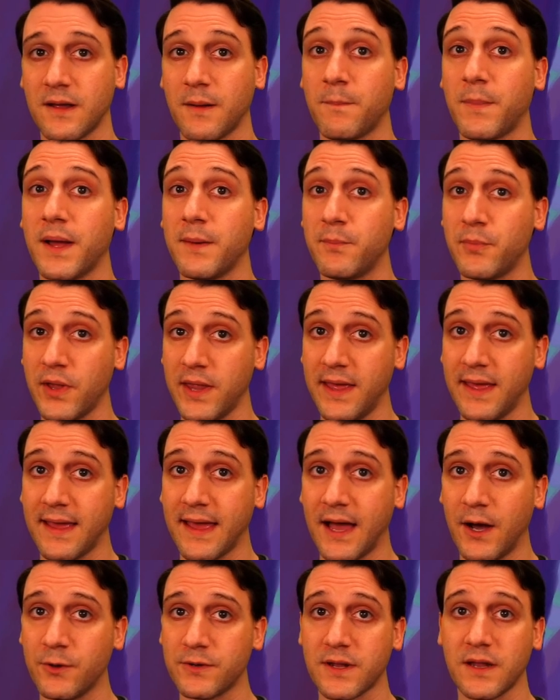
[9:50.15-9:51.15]
by playing
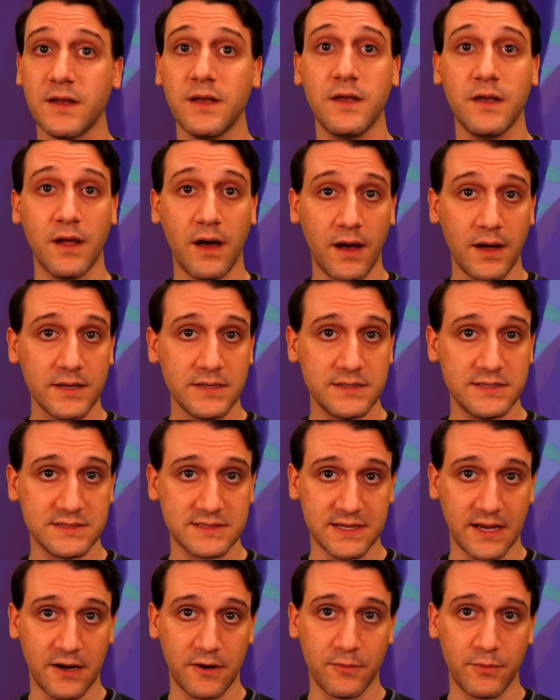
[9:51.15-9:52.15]
out
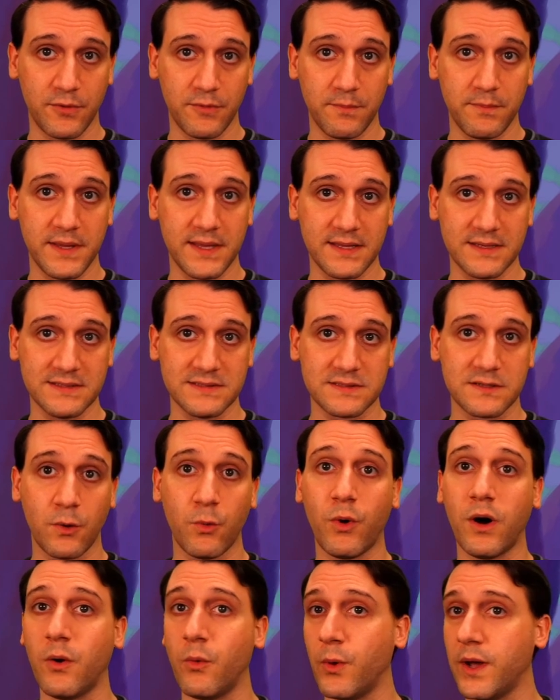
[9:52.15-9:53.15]
non-desirable minions
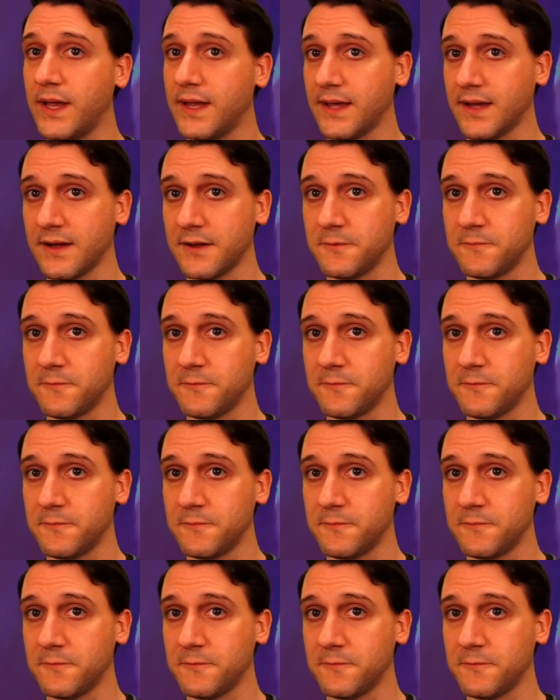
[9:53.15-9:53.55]
while waiting.